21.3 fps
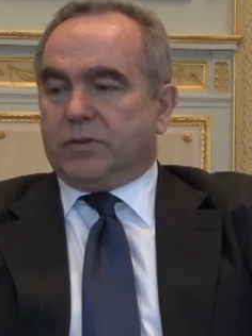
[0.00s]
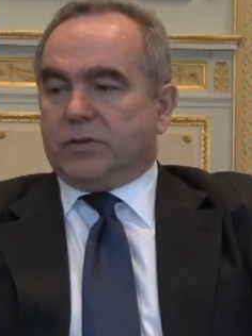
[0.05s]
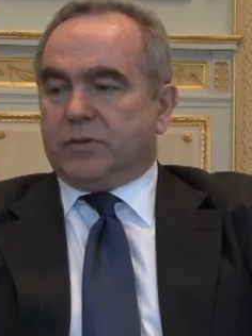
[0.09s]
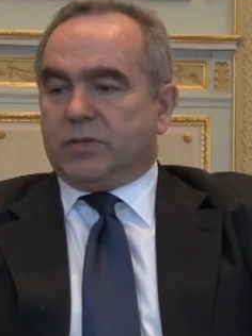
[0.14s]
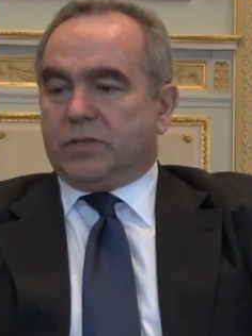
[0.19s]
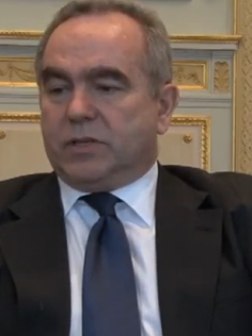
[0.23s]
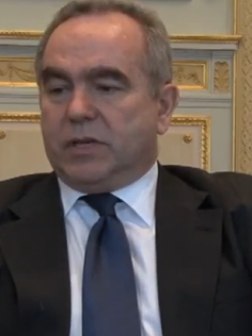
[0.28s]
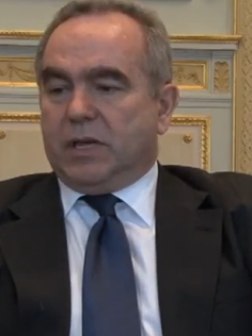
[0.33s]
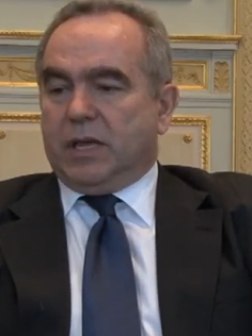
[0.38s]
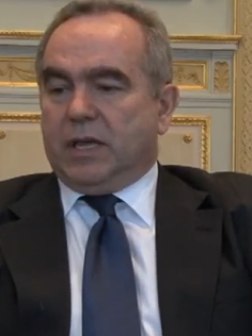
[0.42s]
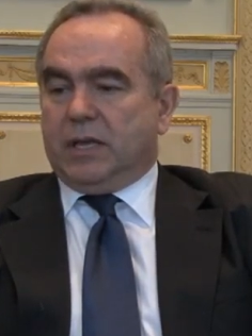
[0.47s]

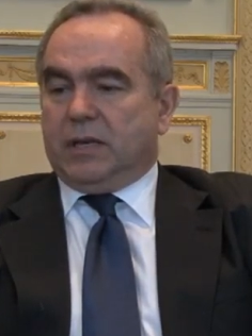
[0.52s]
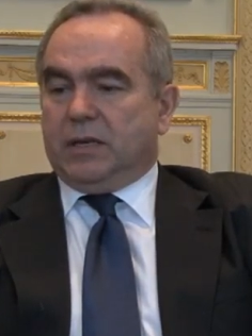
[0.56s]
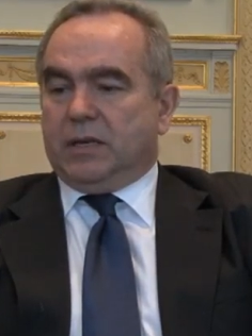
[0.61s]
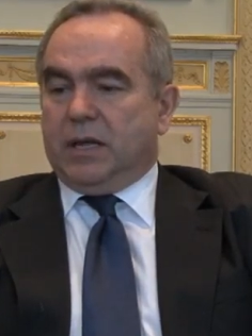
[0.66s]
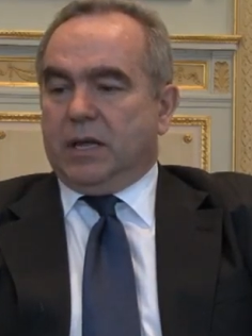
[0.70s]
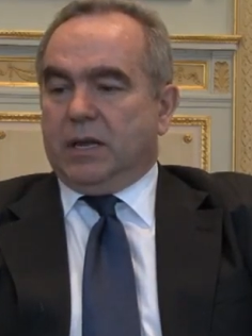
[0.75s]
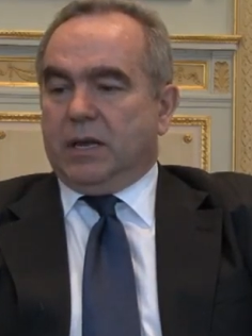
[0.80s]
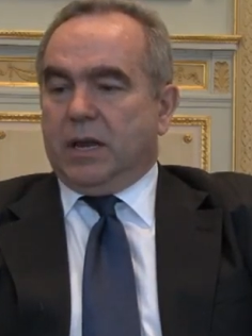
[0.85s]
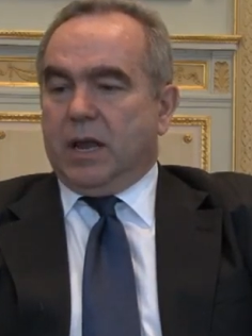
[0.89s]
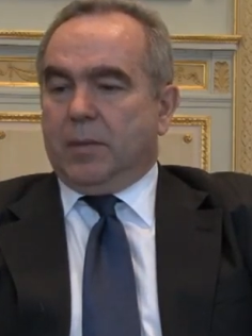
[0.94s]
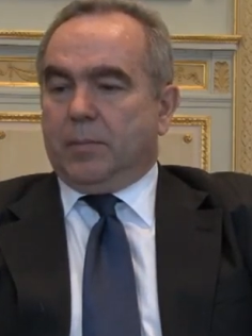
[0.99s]
seen a
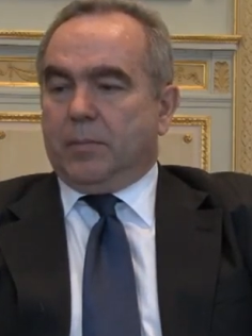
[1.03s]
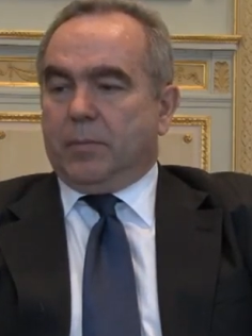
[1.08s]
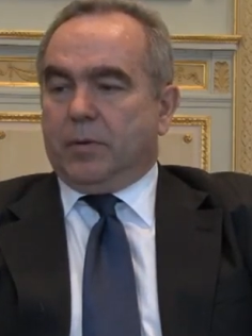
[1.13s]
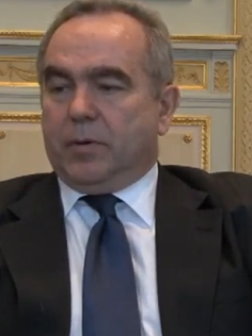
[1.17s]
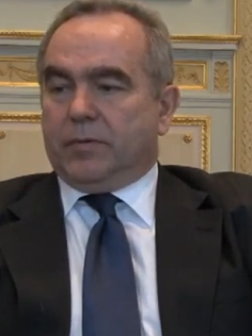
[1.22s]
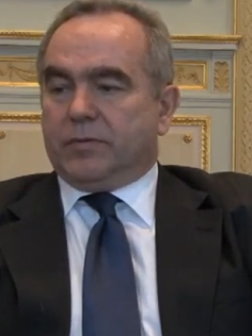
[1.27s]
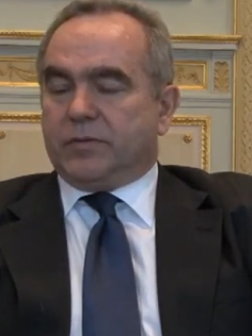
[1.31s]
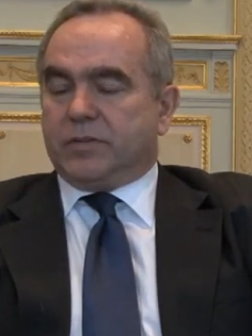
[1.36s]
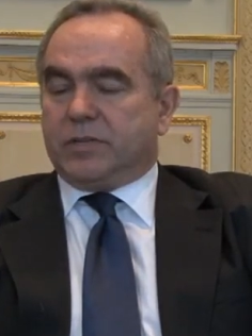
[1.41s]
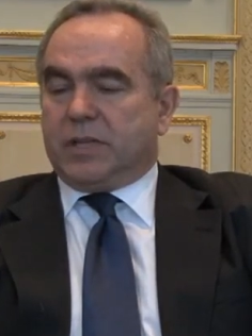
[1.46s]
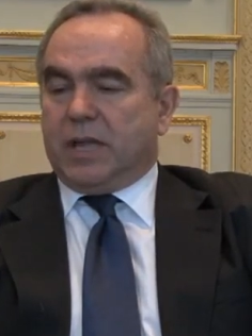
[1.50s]
number
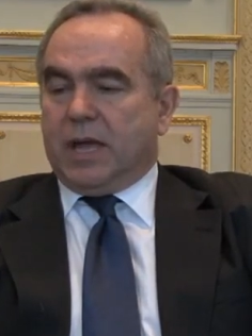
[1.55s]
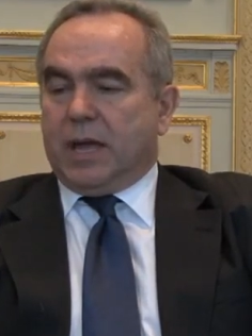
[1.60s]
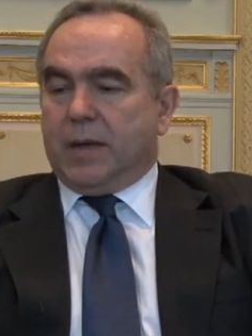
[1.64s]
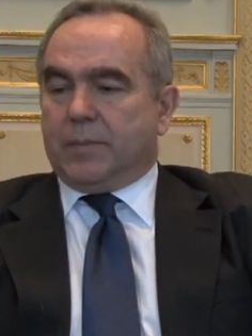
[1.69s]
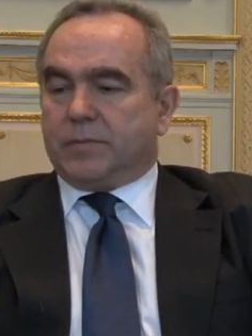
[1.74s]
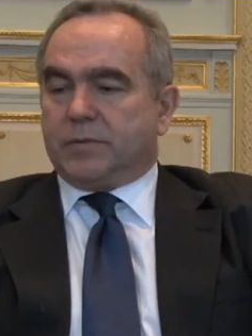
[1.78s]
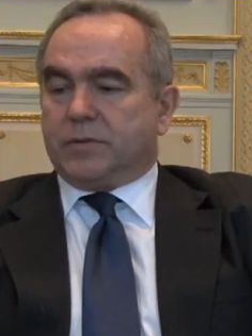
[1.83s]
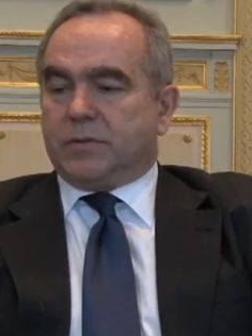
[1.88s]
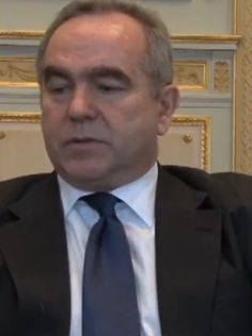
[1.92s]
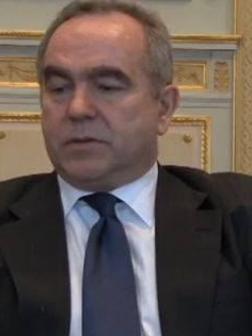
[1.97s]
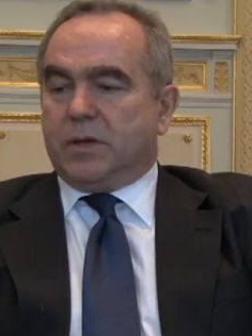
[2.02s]
of
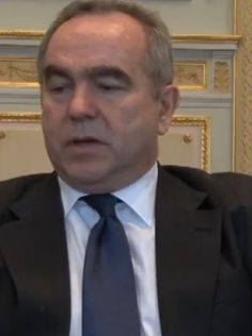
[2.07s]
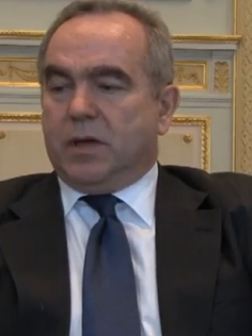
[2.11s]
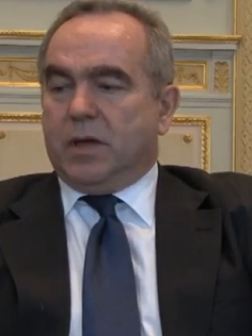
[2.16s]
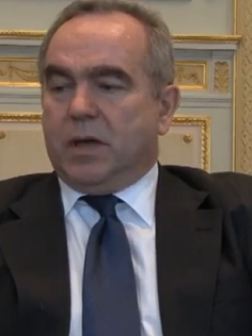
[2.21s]
steps